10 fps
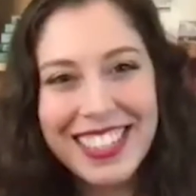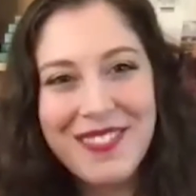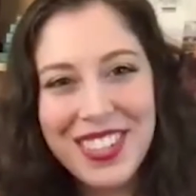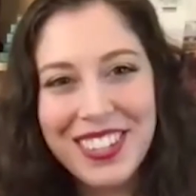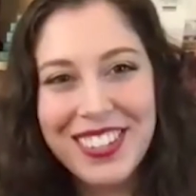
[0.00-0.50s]
the
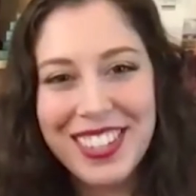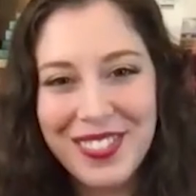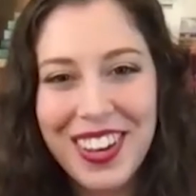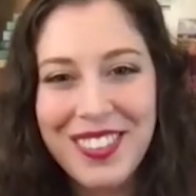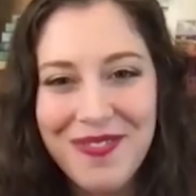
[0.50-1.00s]
team leaders as
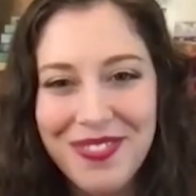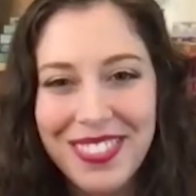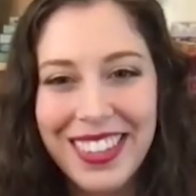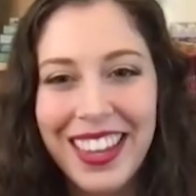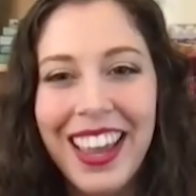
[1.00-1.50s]
well.
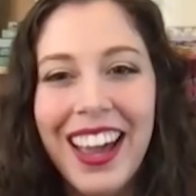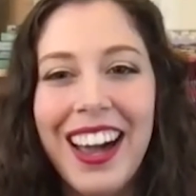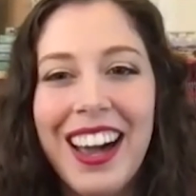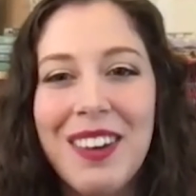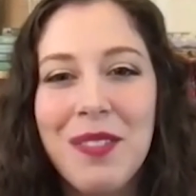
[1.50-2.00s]

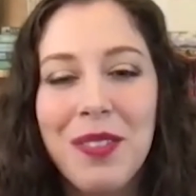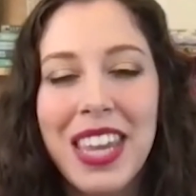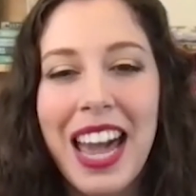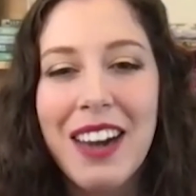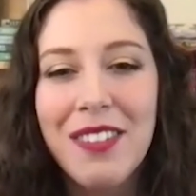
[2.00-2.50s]
Yeah.
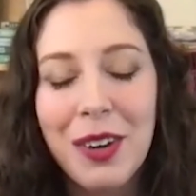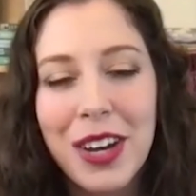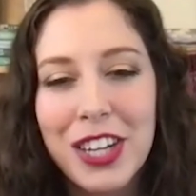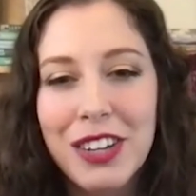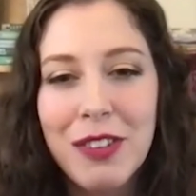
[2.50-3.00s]
We have a
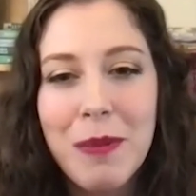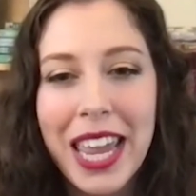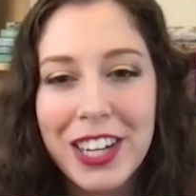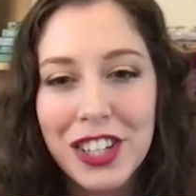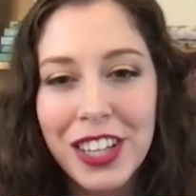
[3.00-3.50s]
question from
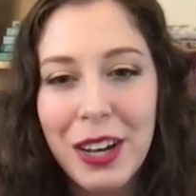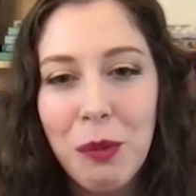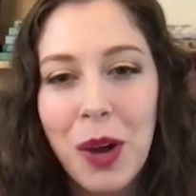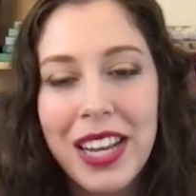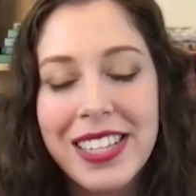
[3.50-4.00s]

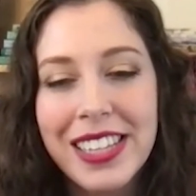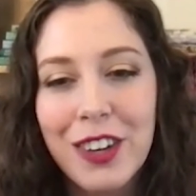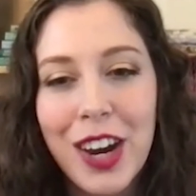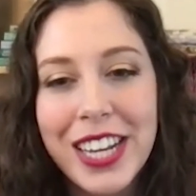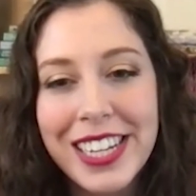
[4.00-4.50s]
Angela. What is the
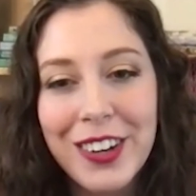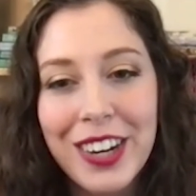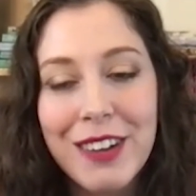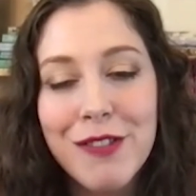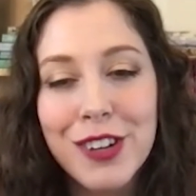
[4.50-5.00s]

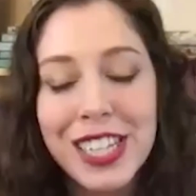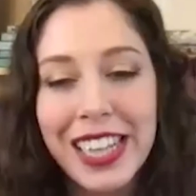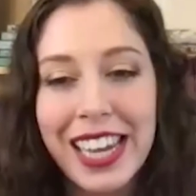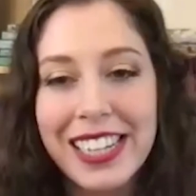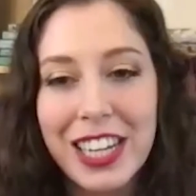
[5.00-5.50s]
criteria for
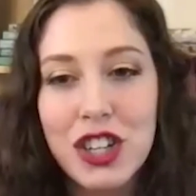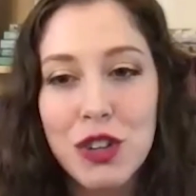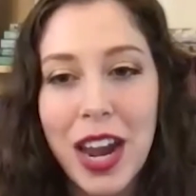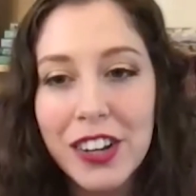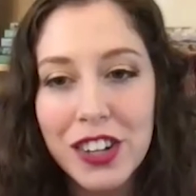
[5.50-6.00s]
selecting
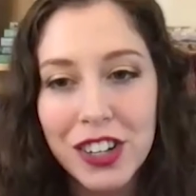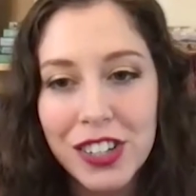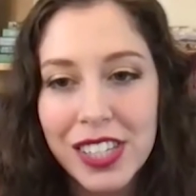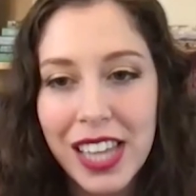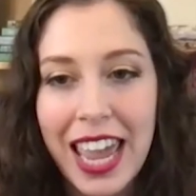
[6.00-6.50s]

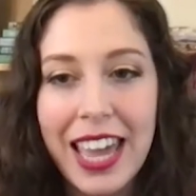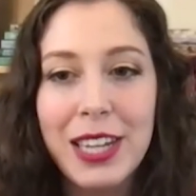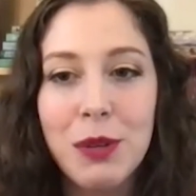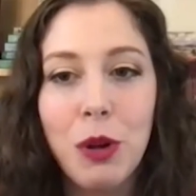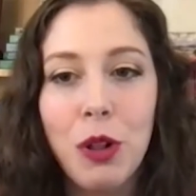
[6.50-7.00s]
directors?
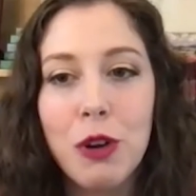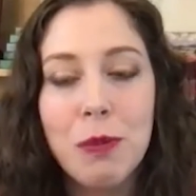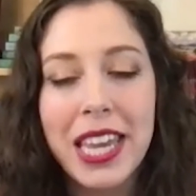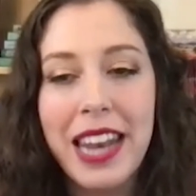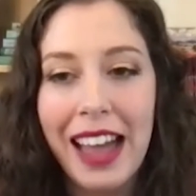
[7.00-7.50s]
And will
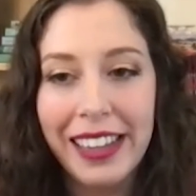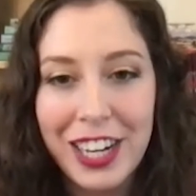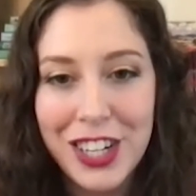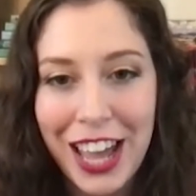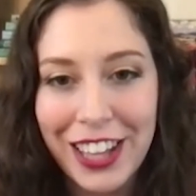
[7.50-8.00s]
there be an
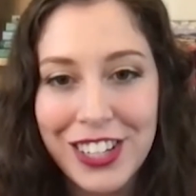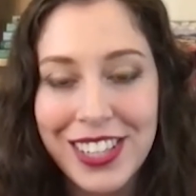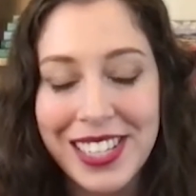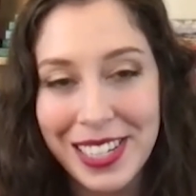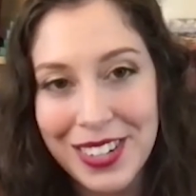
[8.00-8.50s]
LA challenge
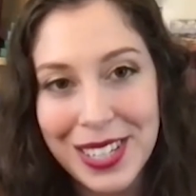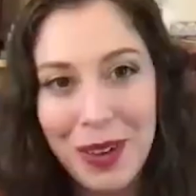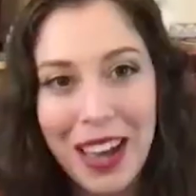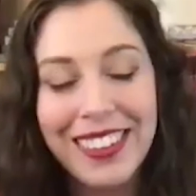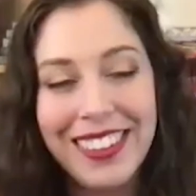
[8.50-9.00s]
this year as
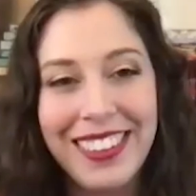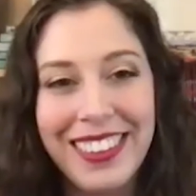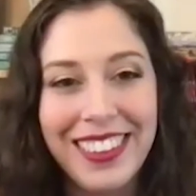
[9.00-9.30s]
well?